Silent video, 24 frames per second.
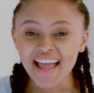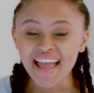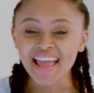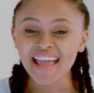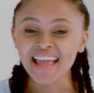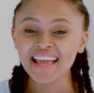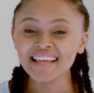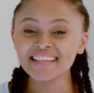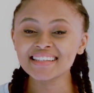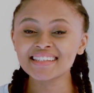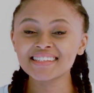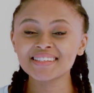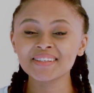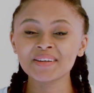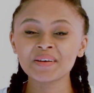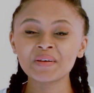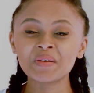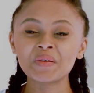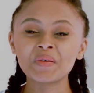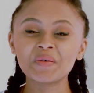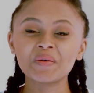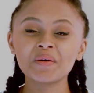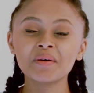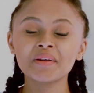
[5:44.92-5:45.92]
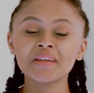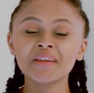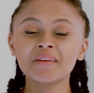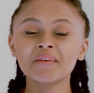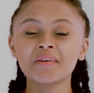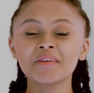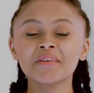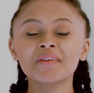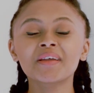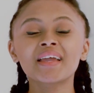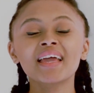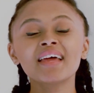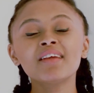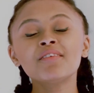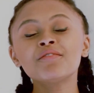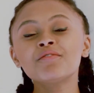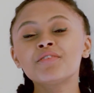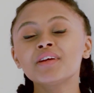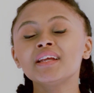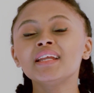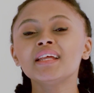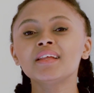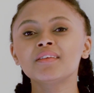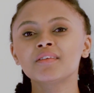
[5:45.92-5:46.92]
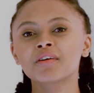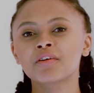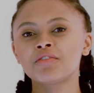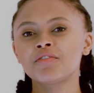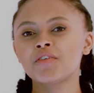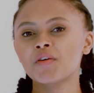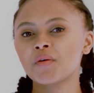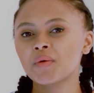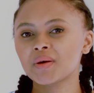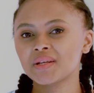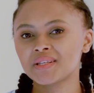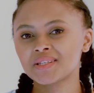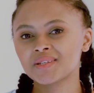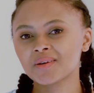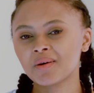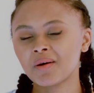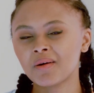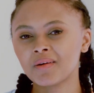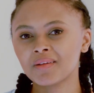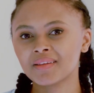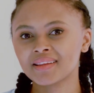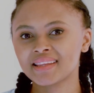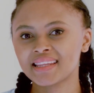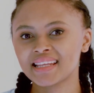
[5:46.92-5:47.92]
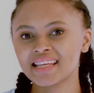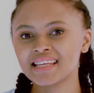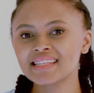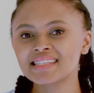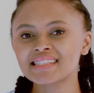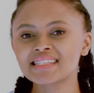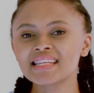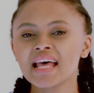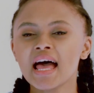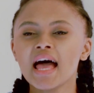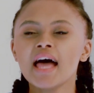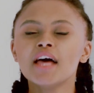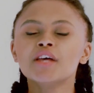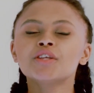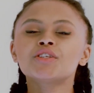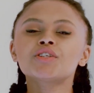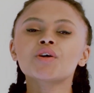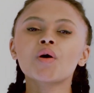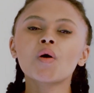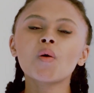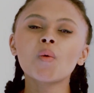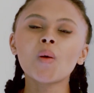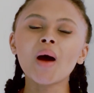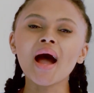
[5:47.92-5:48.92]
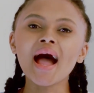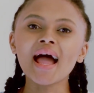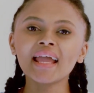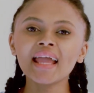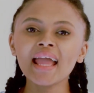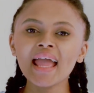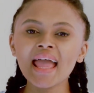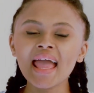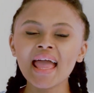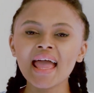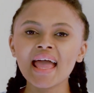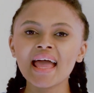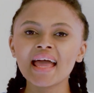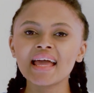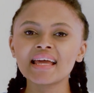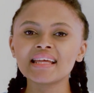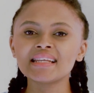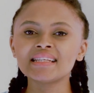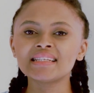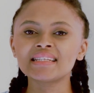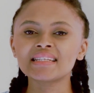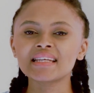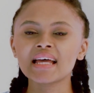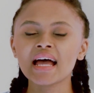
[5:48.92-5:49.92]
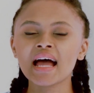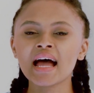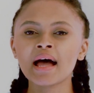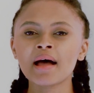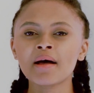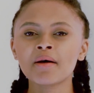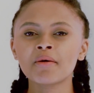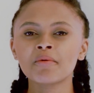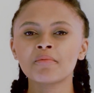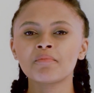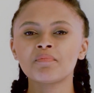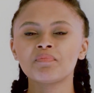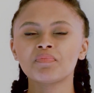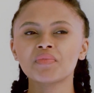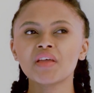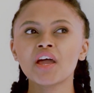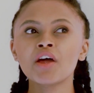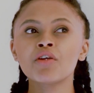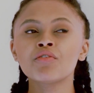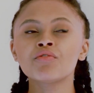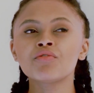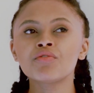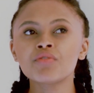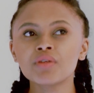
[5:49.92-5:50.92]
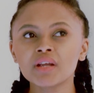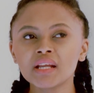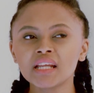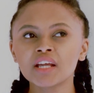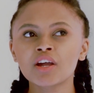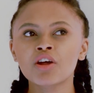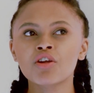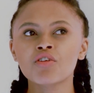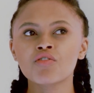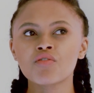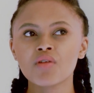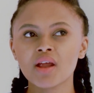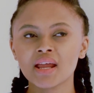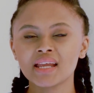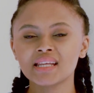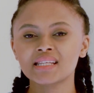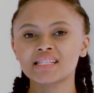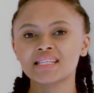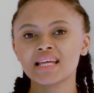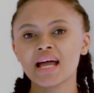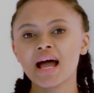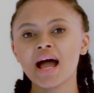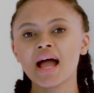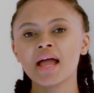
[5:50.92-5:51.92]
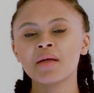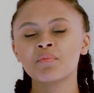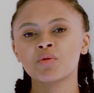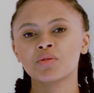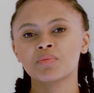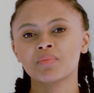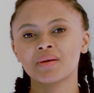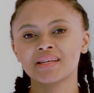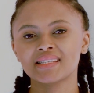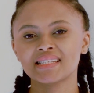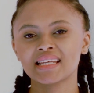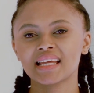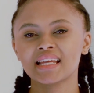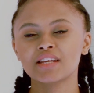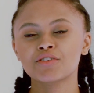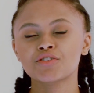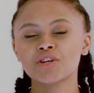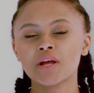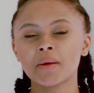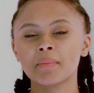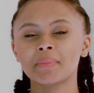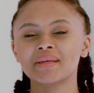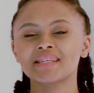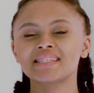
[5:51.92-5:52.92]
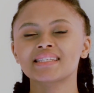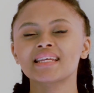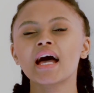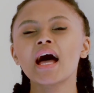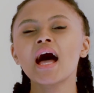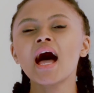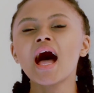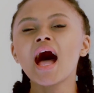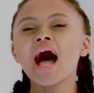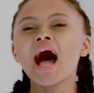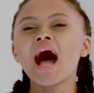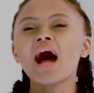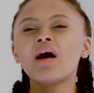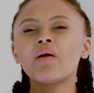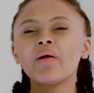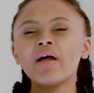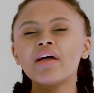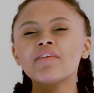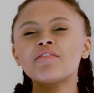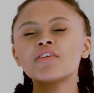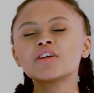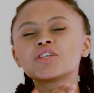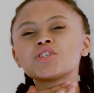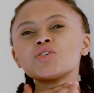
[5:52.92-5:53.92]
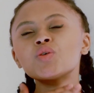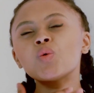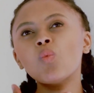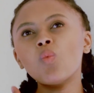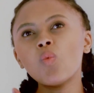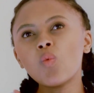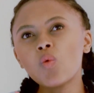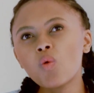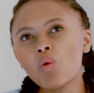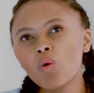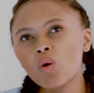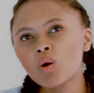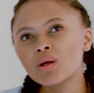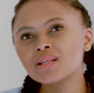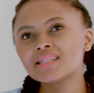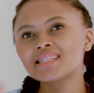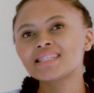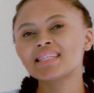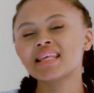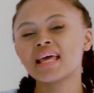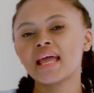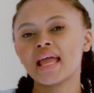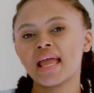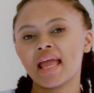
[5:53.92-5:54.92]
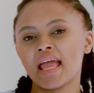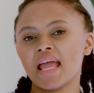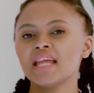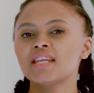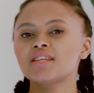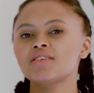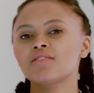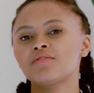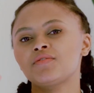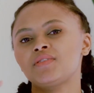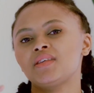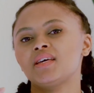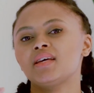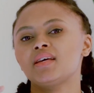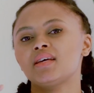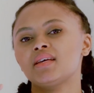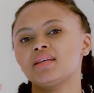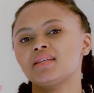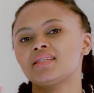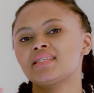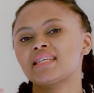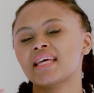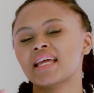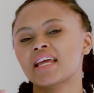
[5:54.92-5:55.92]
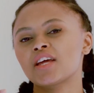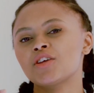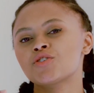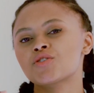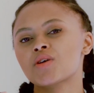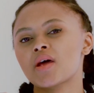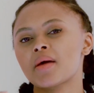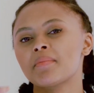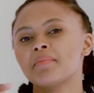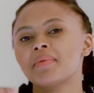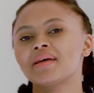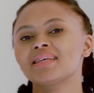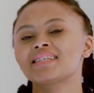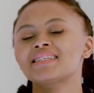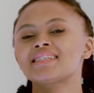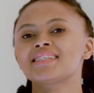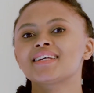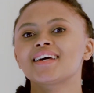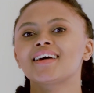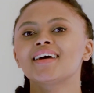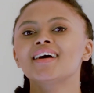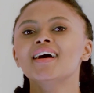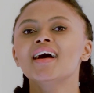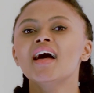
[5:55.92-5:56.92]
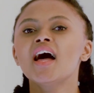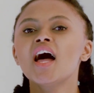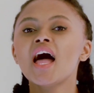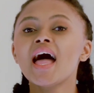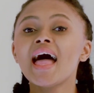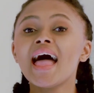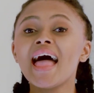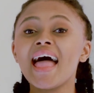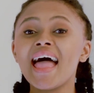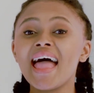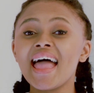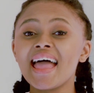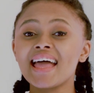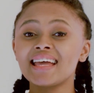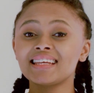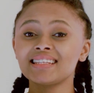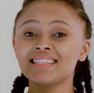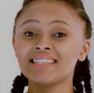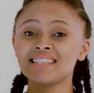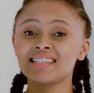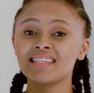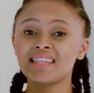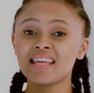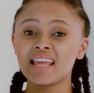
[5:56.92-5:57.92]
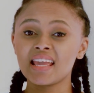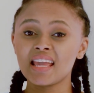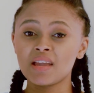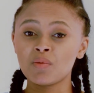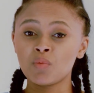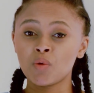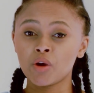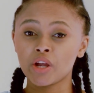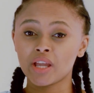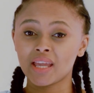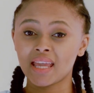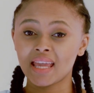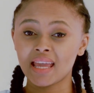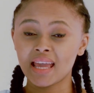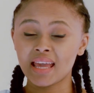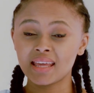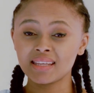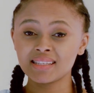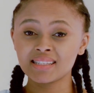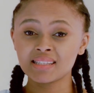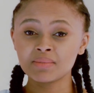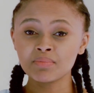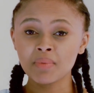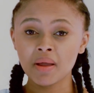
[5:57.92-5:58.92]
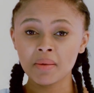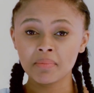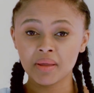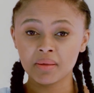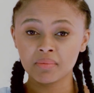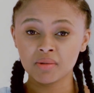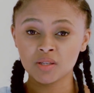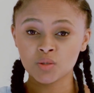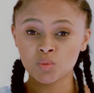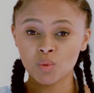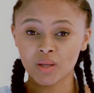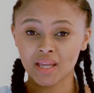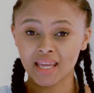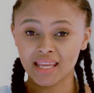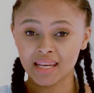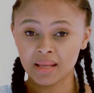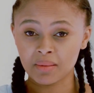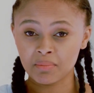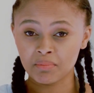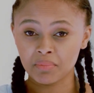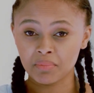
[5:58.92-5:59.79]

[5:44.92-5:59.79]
And so, you know, you can really look forward to all this. So I had a really great time with my second trimester. However, towards the end of the second trimester, as my babies were getting